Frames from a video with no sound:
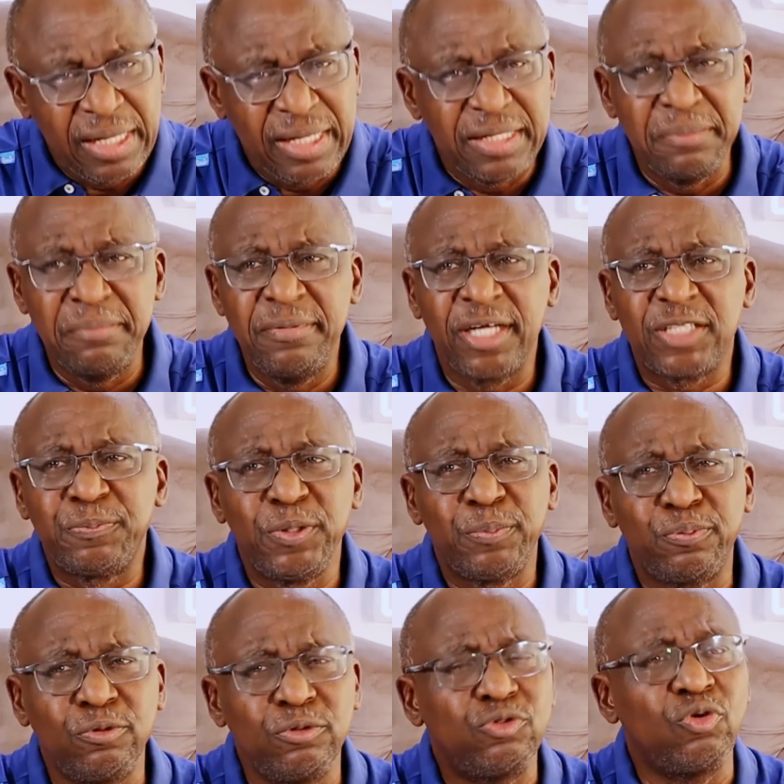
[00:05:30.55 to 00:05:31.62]
It makes
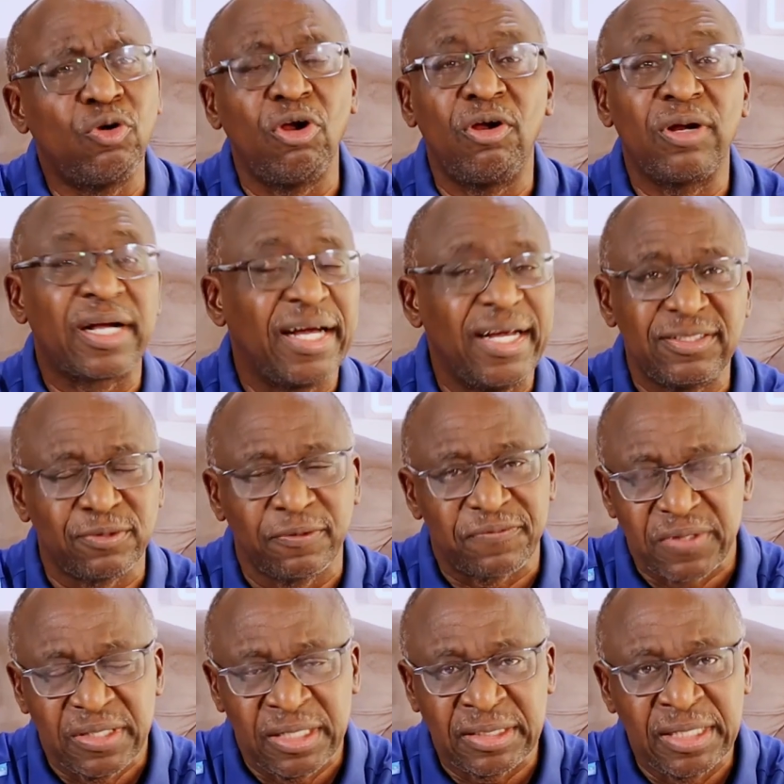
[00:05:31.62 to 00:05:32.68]
people do all kinds of
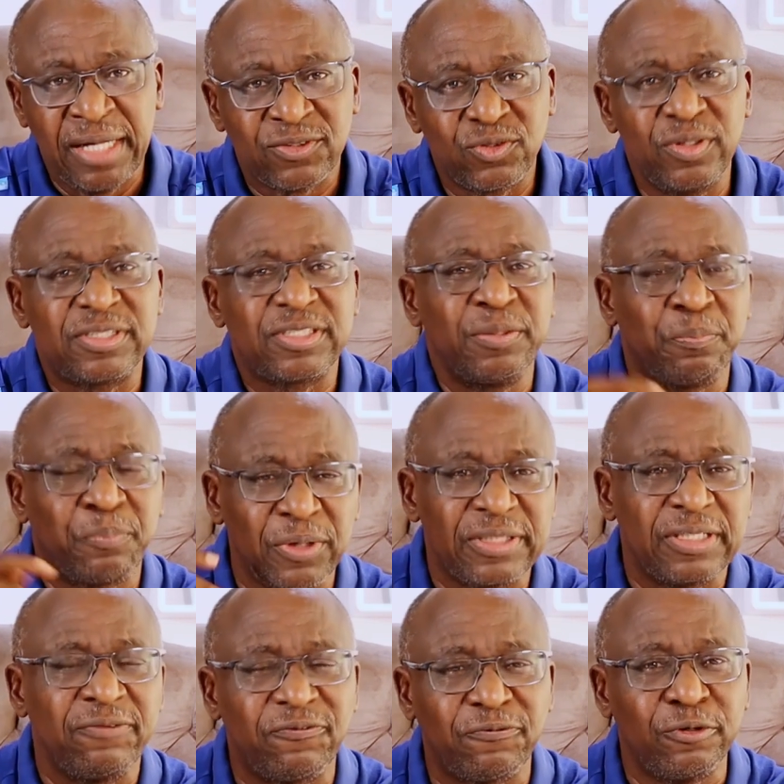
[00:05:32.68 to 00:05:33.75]
things. So it's
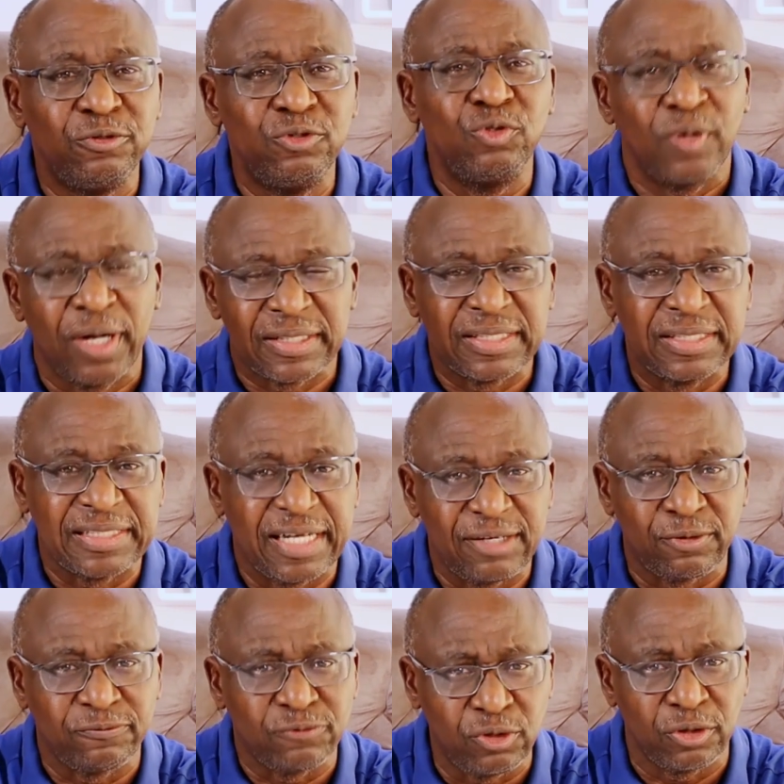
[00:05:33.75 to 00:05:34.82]
important for you as a
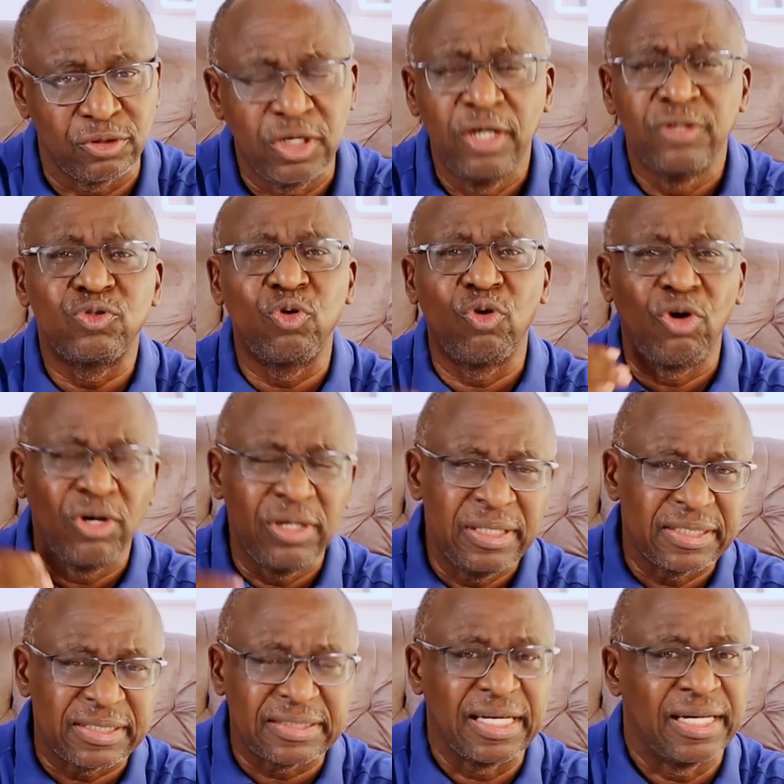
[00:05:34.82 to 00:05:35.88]
child of God to
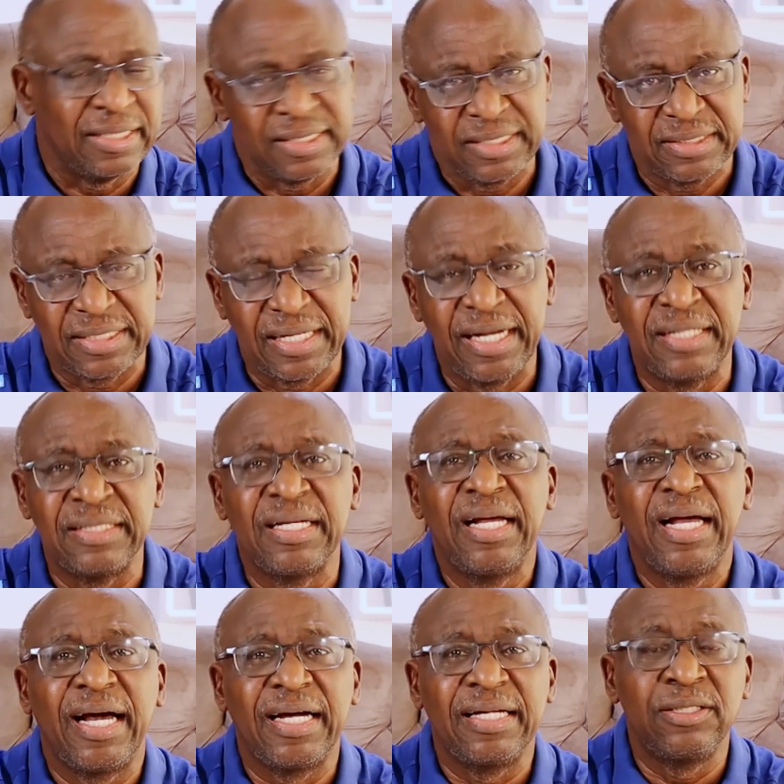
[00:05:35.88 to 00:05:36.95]
understand this and,
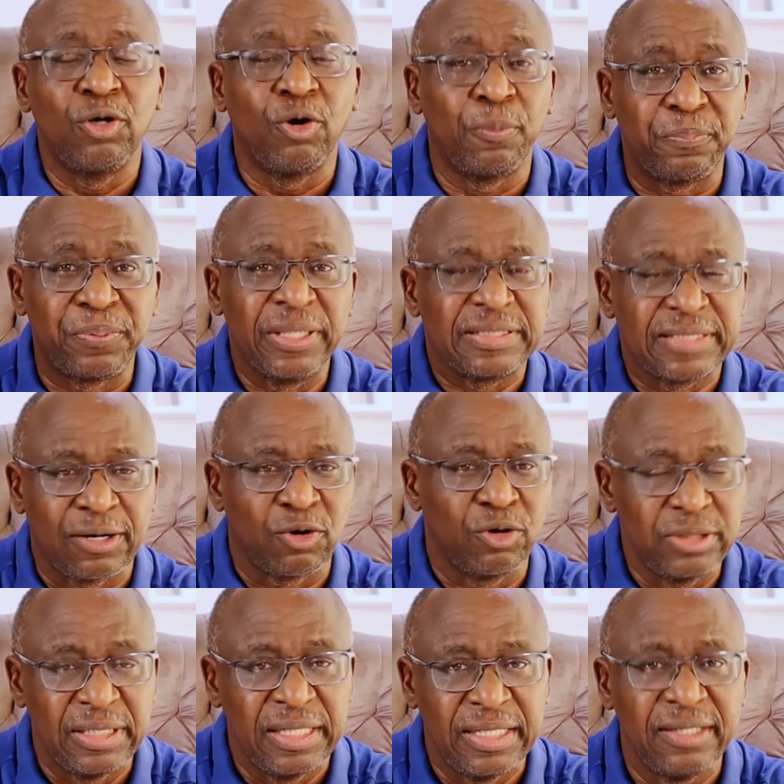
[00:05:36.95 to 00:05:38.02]
and operate
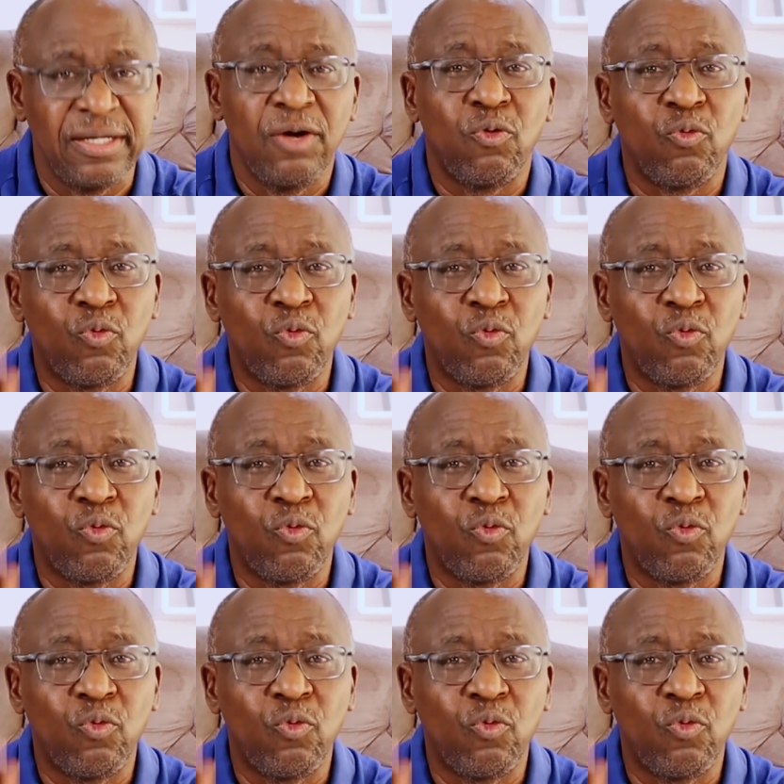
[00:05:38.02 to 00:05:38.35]
accordingly.